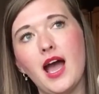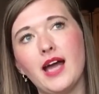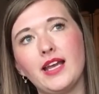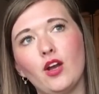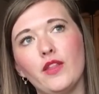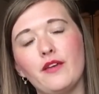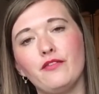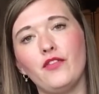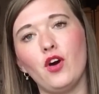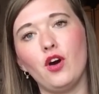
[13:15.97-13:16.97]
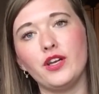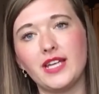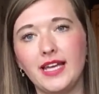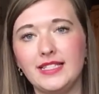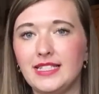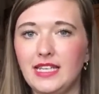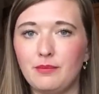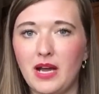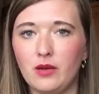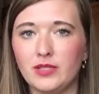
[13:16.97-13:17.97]
and I got them for
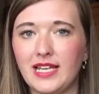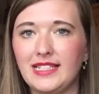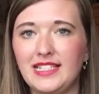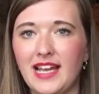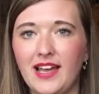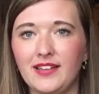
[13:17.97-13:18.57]
£19.99.